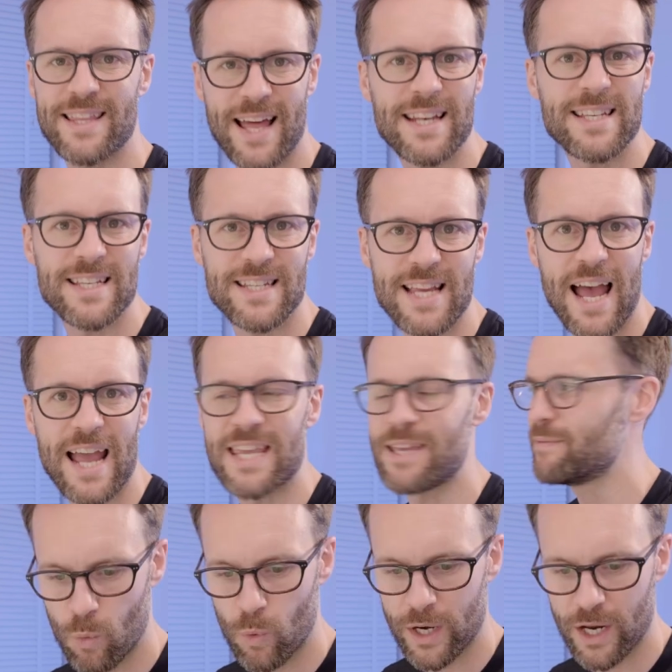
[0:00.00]
than today.
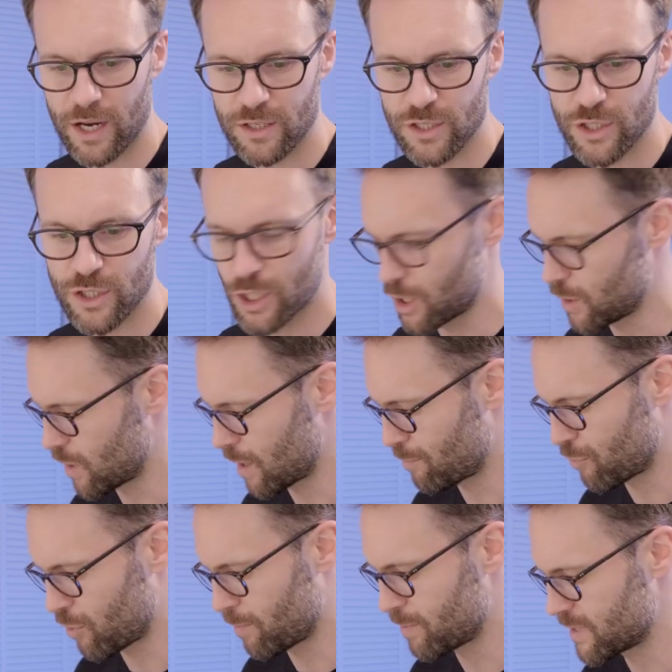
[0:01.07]
We're going to do a
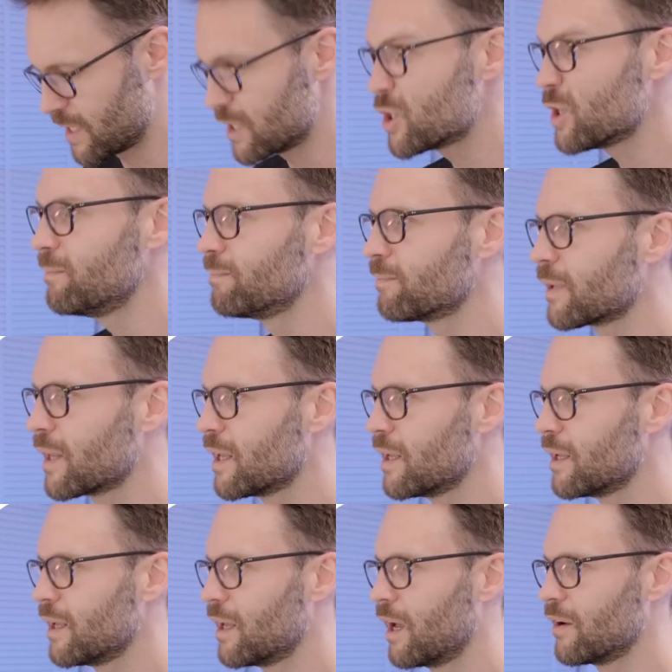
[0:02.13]
proposition,
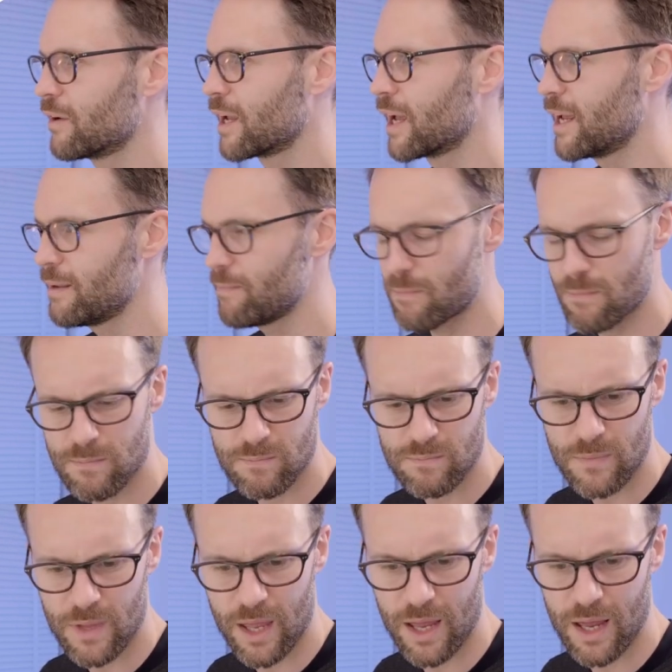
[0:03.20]
okay?
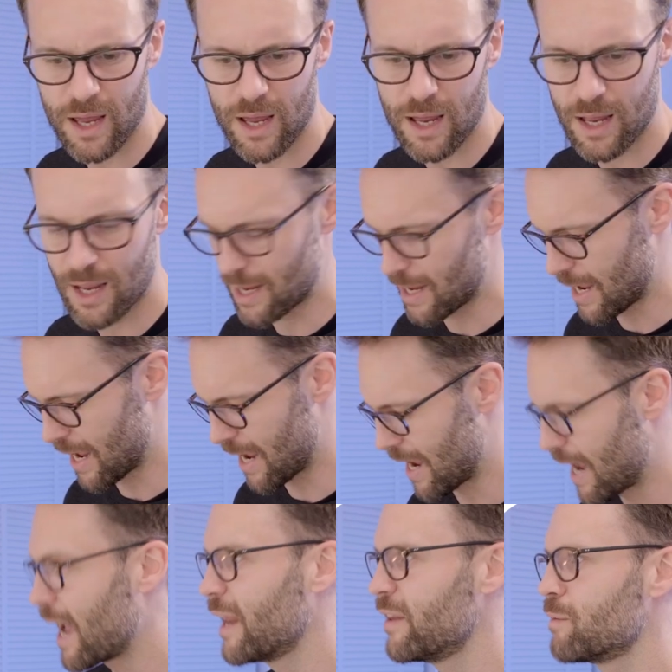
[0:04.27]
Uh,
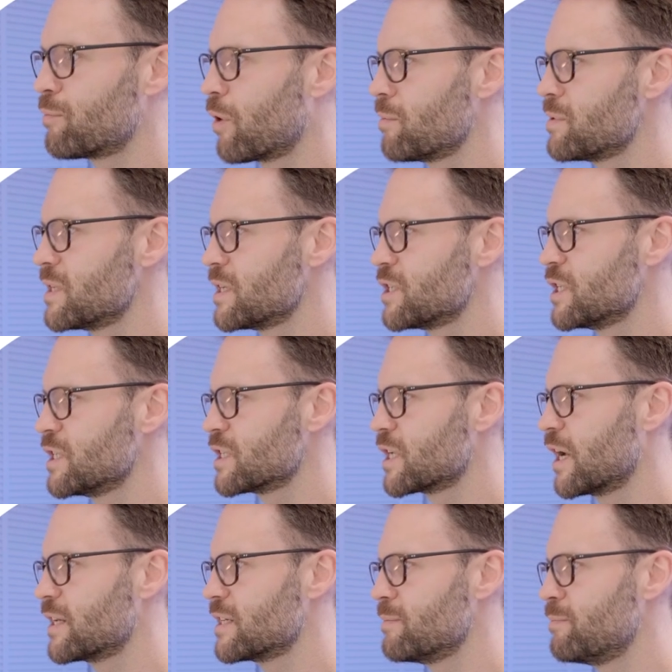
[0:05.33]
and the proposition is
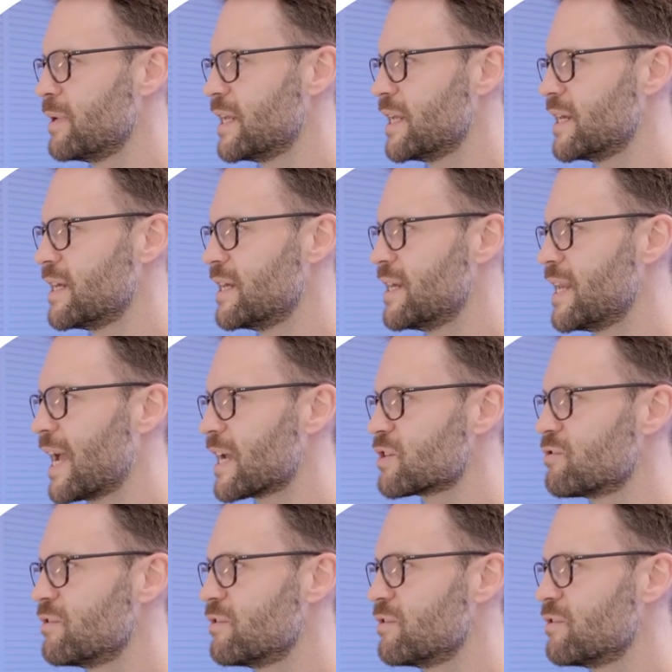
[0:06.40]
going to be next